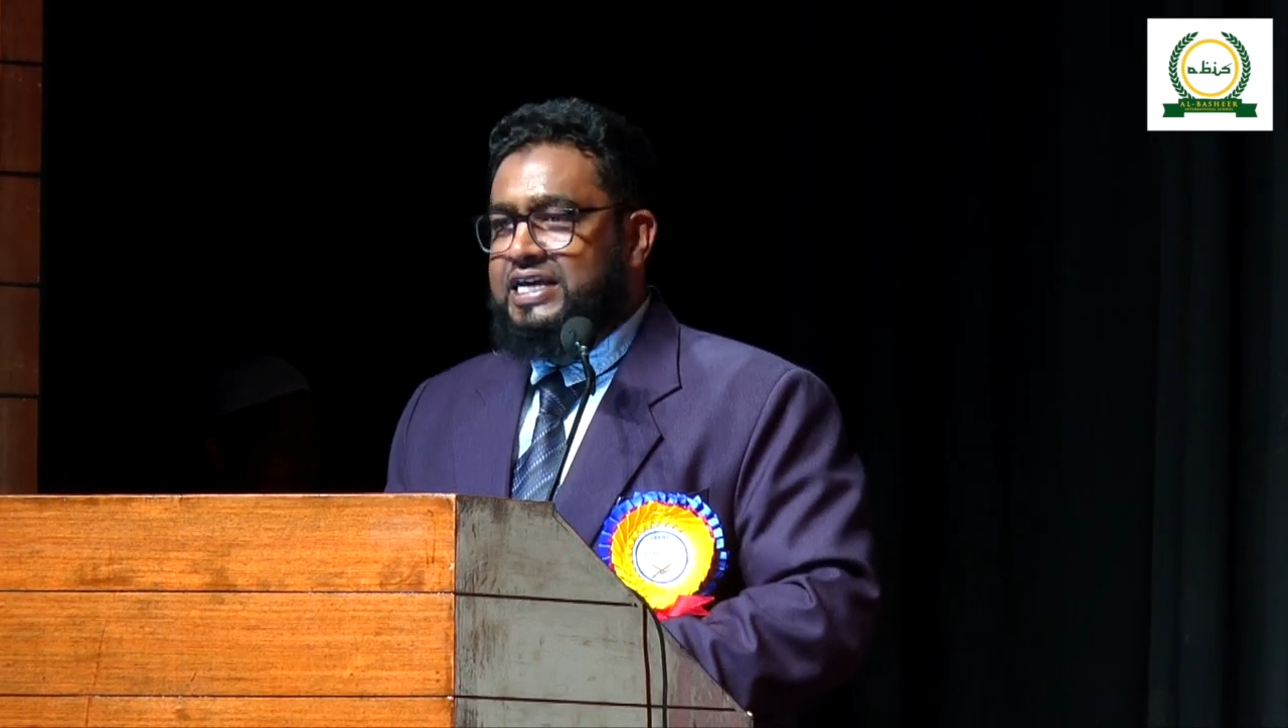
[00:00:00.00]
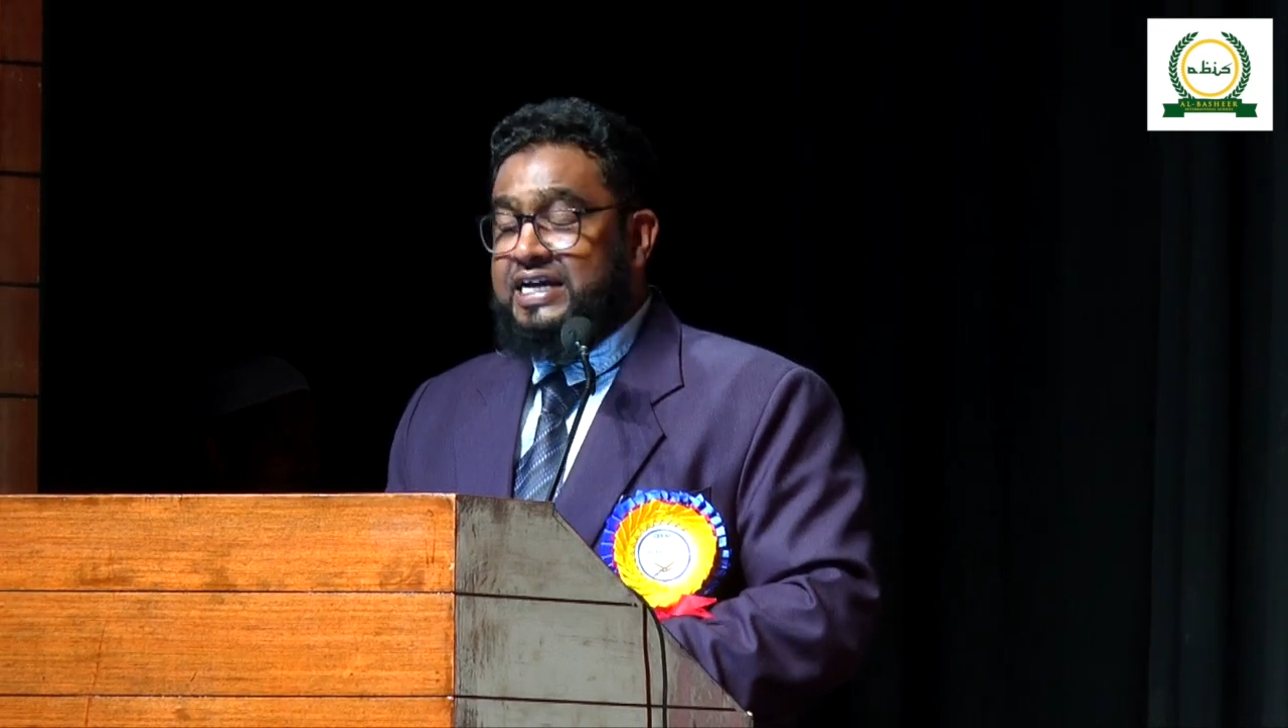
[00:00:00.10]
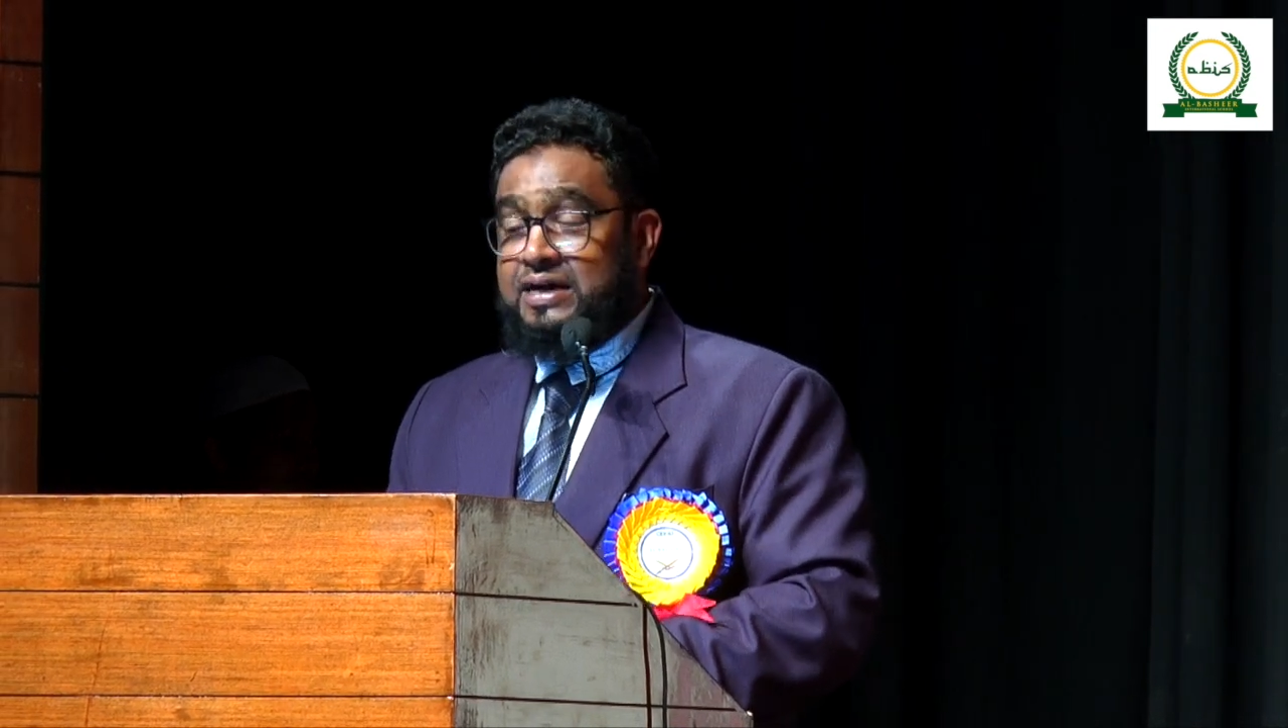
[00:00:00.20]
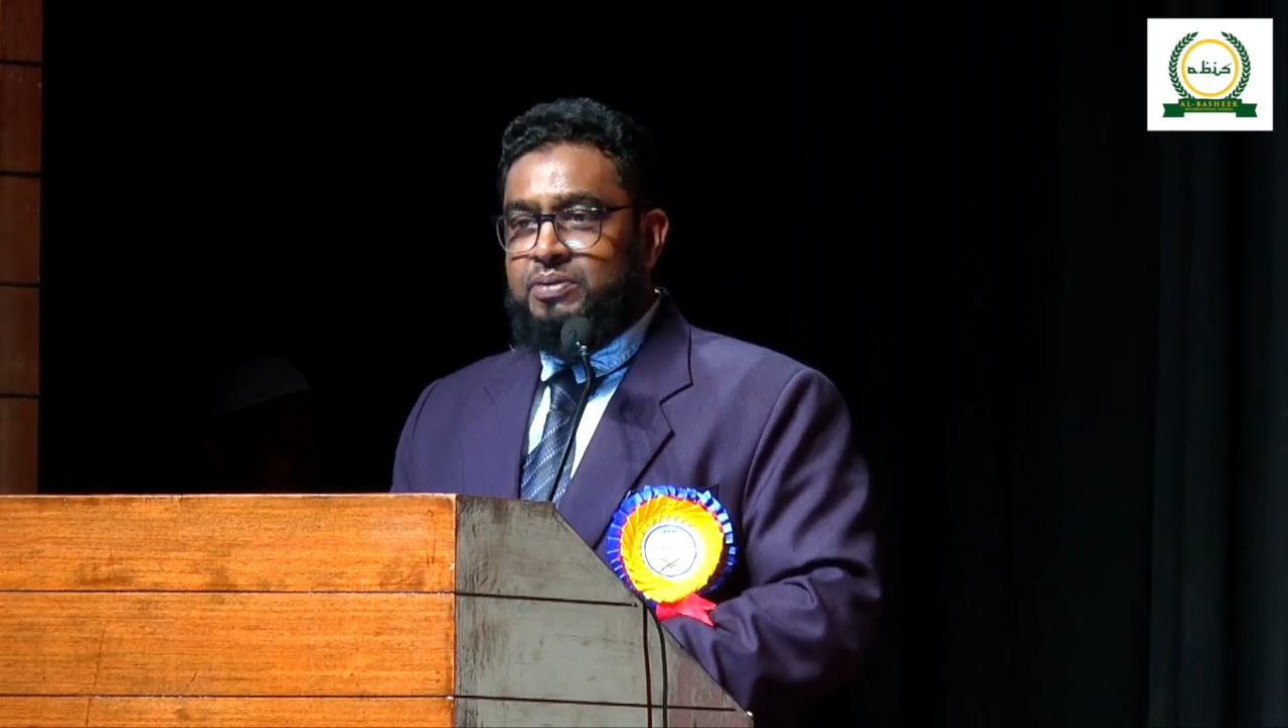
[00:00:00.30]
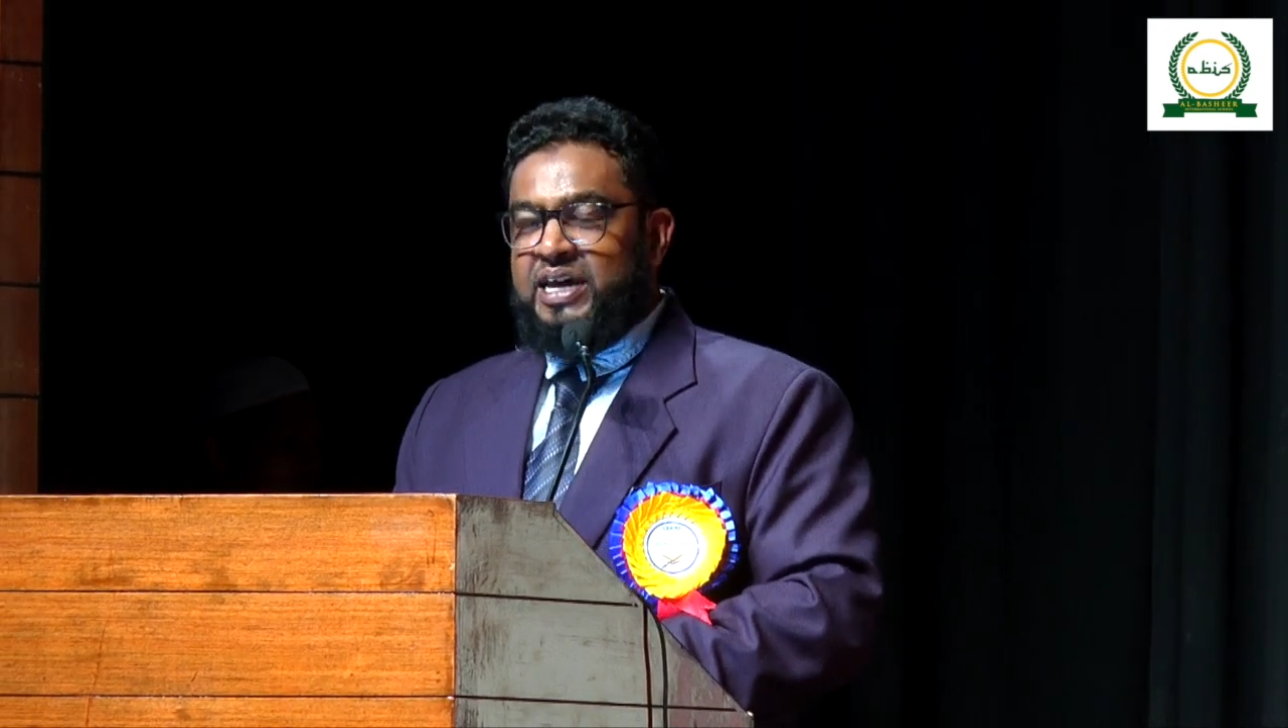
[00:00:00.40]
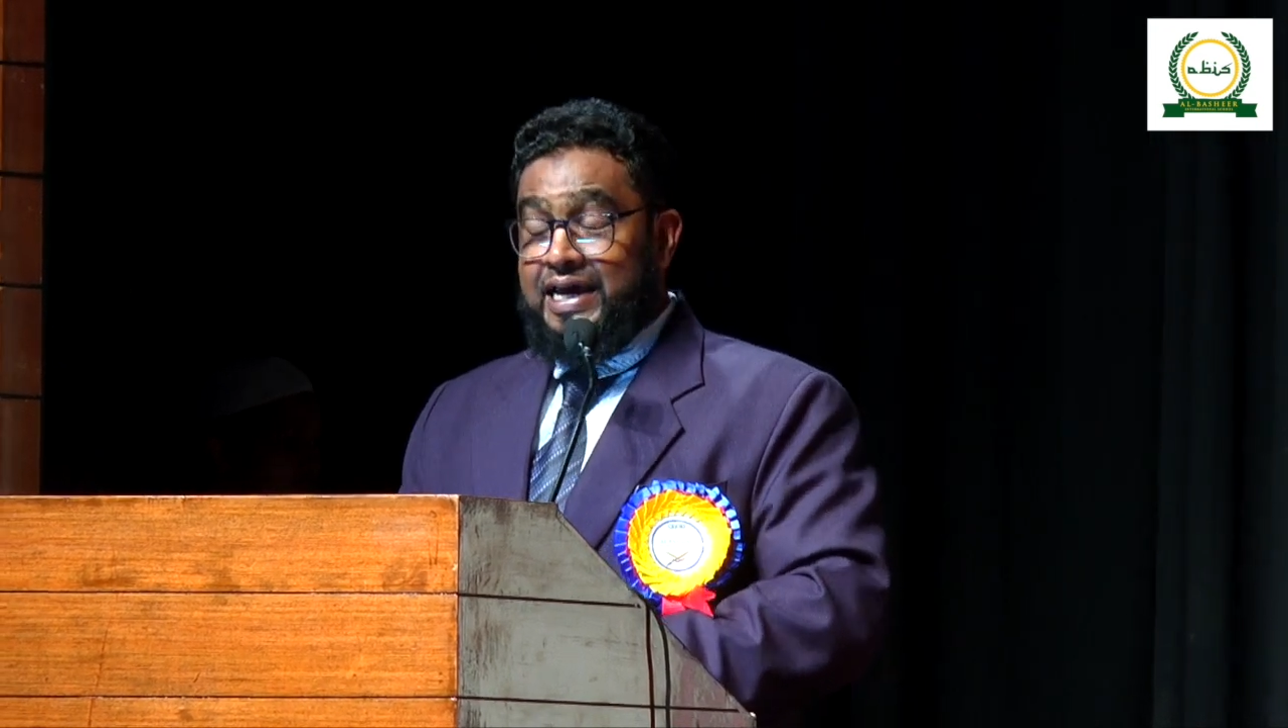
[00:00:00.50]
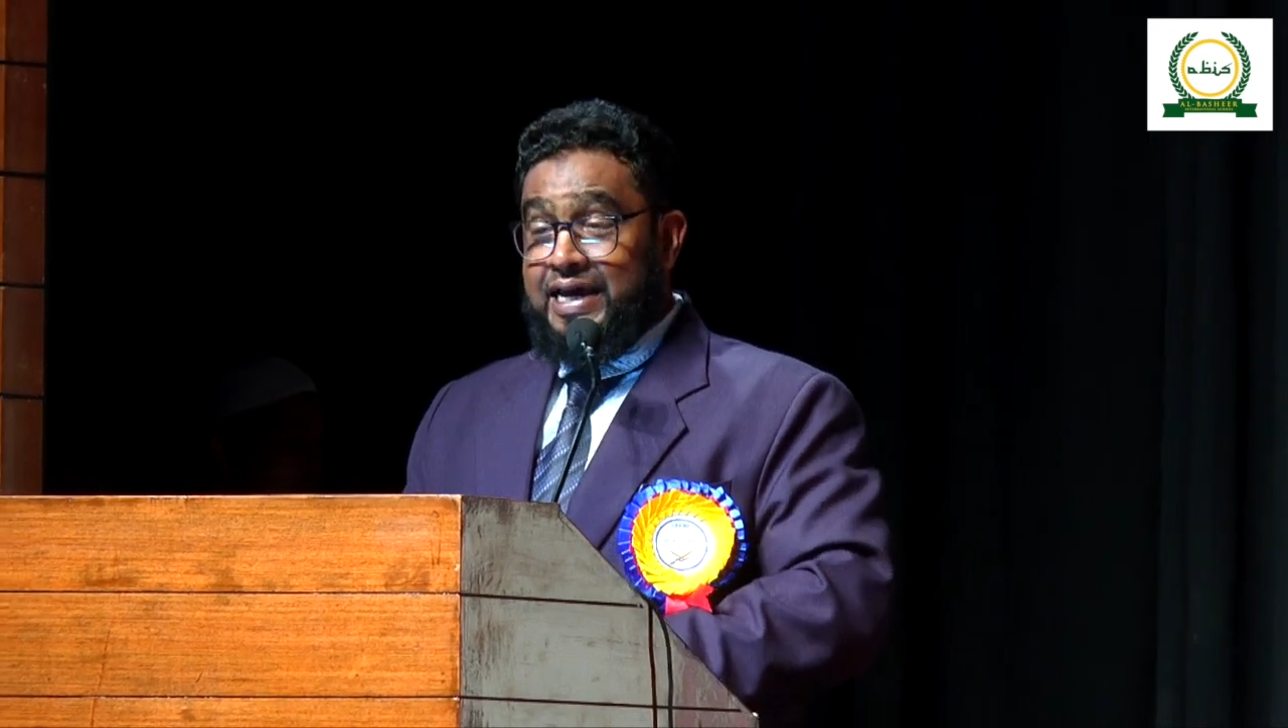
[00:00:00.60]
take away